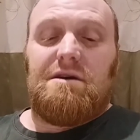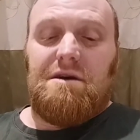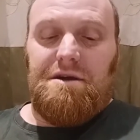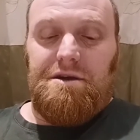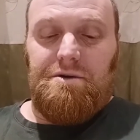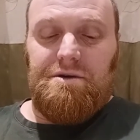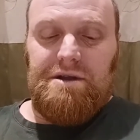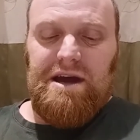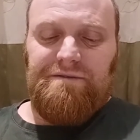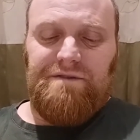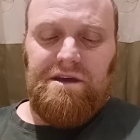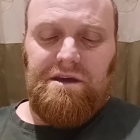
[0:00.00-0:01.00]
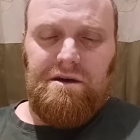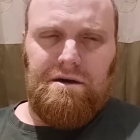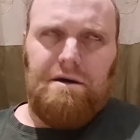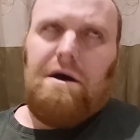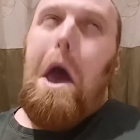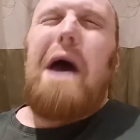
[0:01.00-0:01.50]
You can have
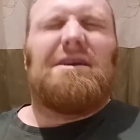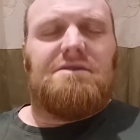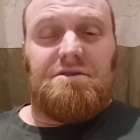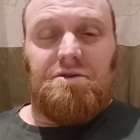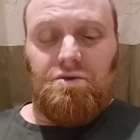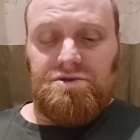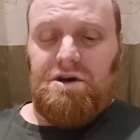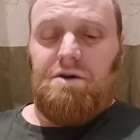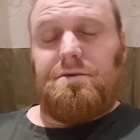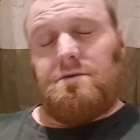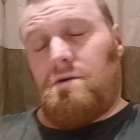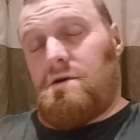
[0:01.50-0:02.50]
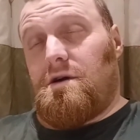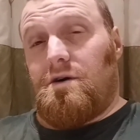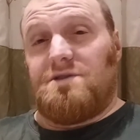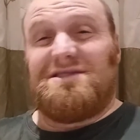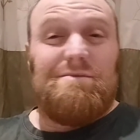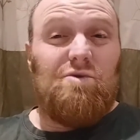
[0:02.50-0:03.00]
the doors open or
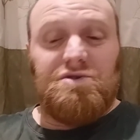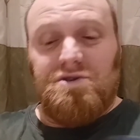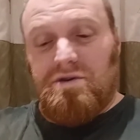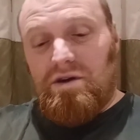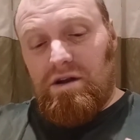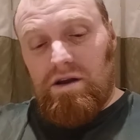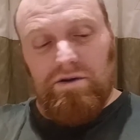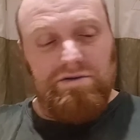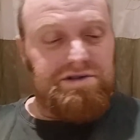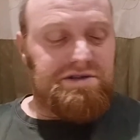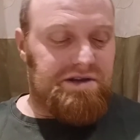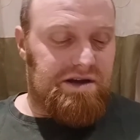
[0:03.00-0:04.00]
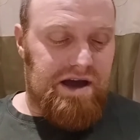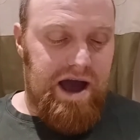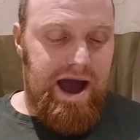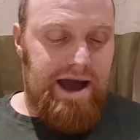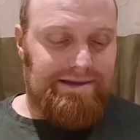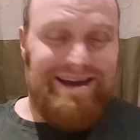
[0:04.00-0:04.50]
closed. They're more solid closed,
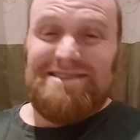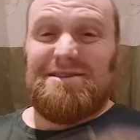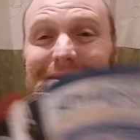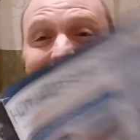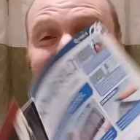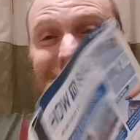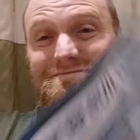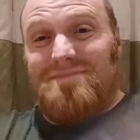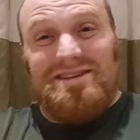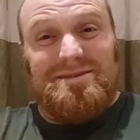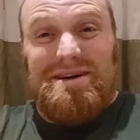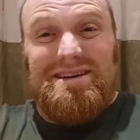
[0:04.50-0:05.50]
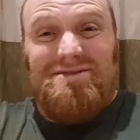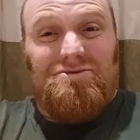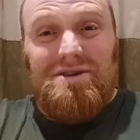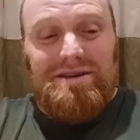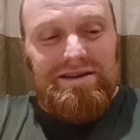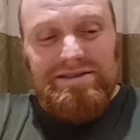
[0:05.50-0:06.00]
and that's about it
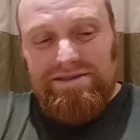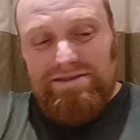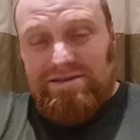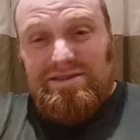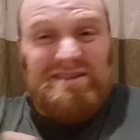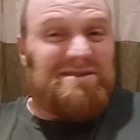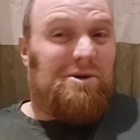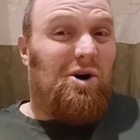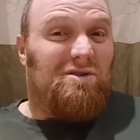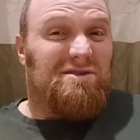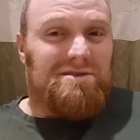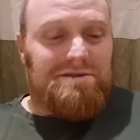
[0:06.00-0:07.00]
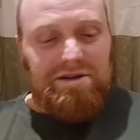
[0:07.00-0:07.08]
really. It's a box.